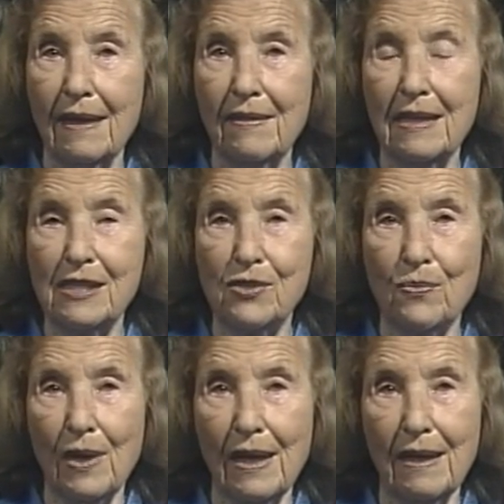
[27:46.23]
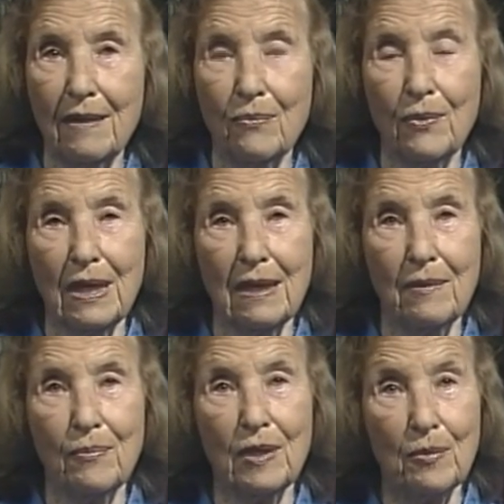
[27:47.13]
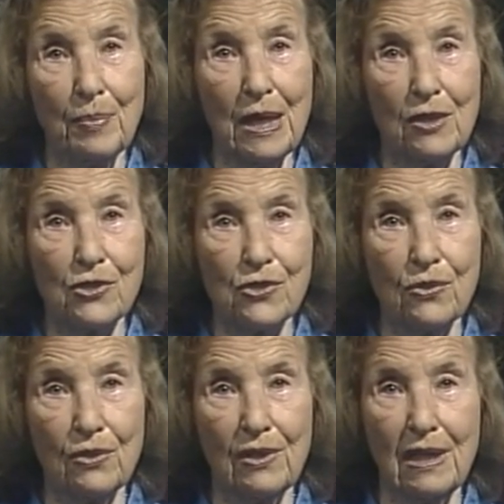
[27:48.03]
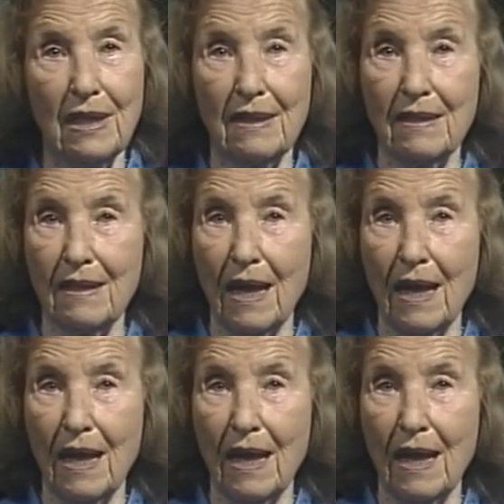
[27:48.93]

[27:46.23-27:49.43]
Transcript: This way we will be assured that